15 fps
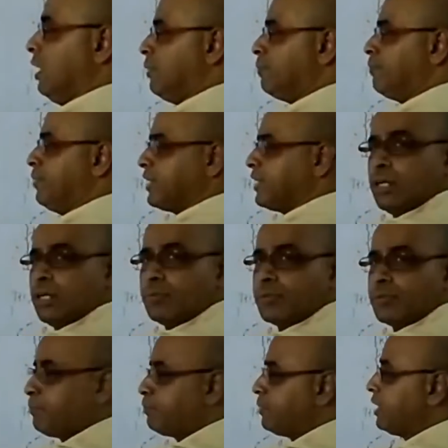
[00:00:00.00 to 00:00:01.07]
P cube
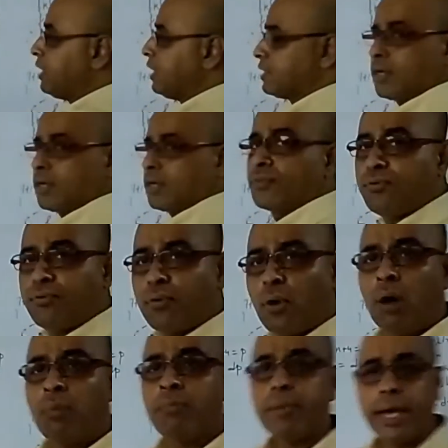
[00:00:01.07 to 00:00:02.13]
dp is of the
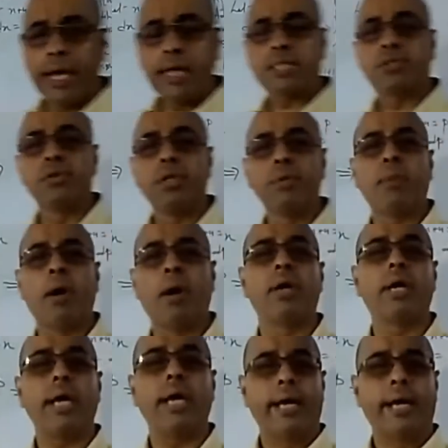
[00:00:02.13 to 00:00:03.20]
form x to the
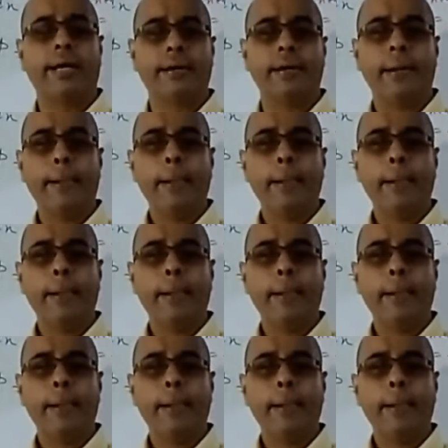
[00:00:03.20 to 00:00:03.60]
power n.